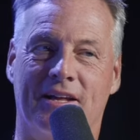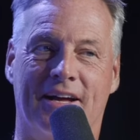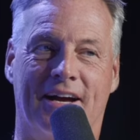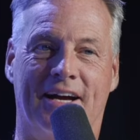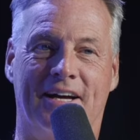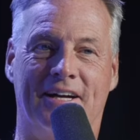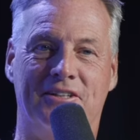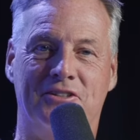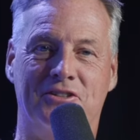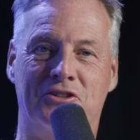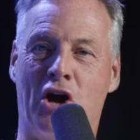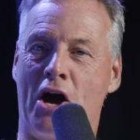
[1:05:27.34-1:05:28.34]
uh,
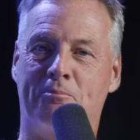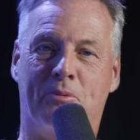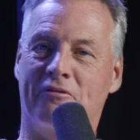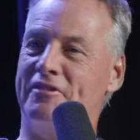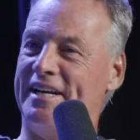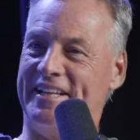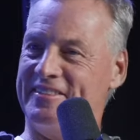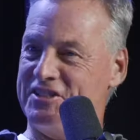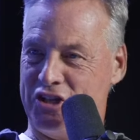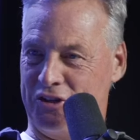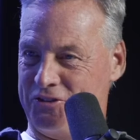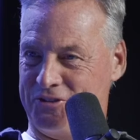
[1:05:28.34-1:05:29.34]
not preventing the
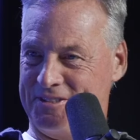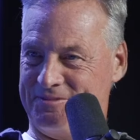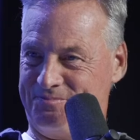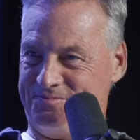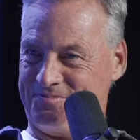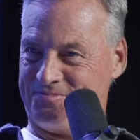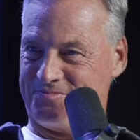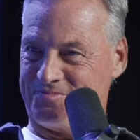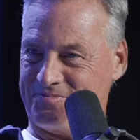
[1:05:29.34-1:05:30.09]
children mm-hmm.